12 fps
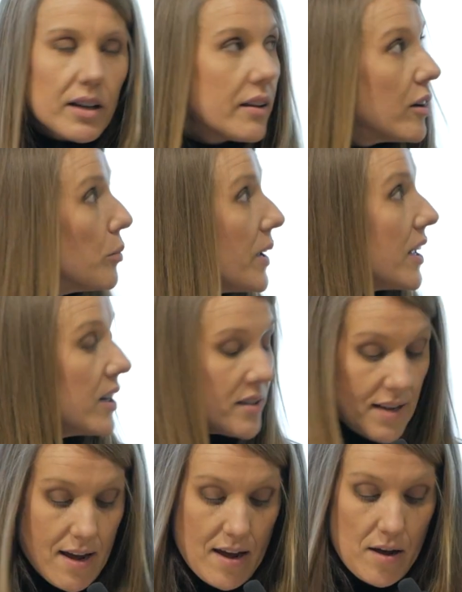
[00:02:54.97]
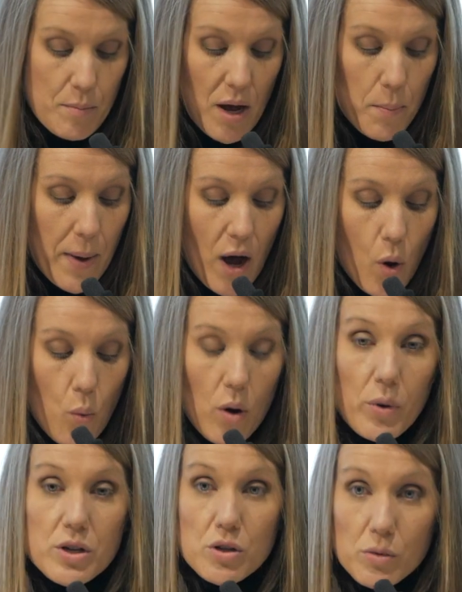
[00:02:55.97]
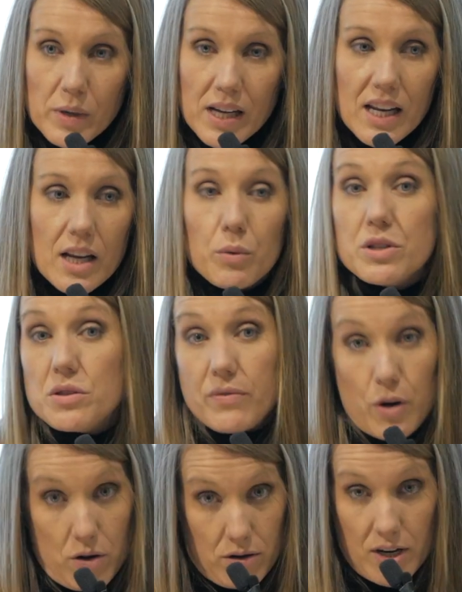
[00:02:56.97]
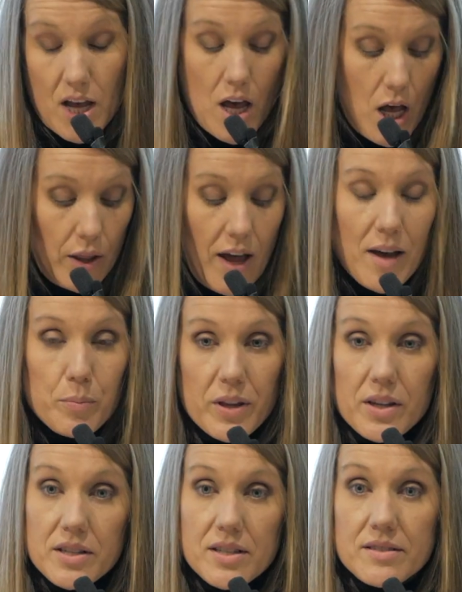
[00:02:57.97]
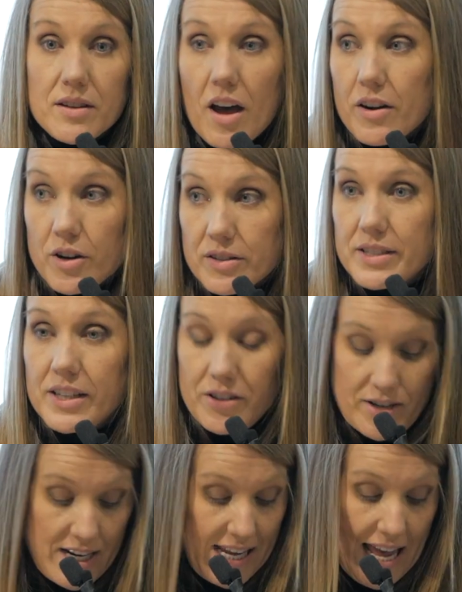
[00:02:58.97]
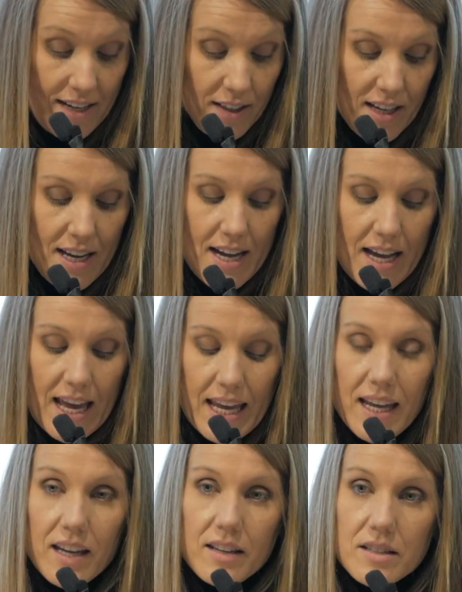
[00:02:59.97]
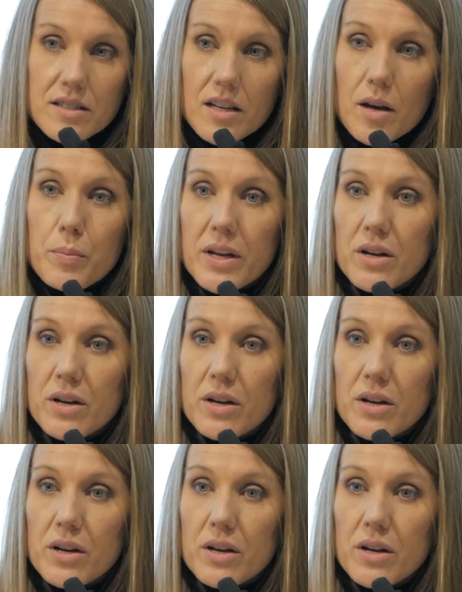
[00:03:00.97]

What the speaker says: a little bit about what we should be eating, which you've heard a lot, but it does not hurt to hear it again, and a